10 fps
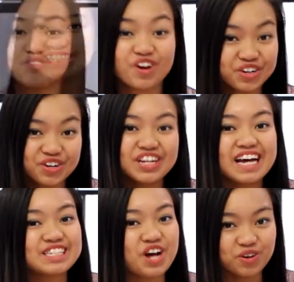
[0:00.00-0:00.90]
Rocky Road
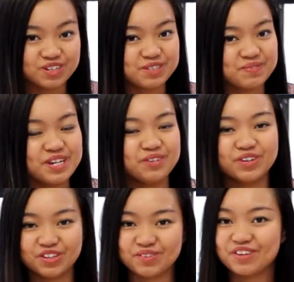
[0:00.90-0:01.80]
has always been
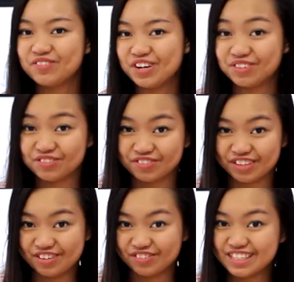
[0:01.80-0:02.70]
one of my favorite
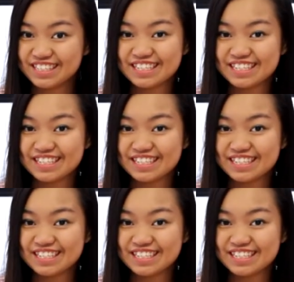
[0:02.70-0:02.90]
flavors,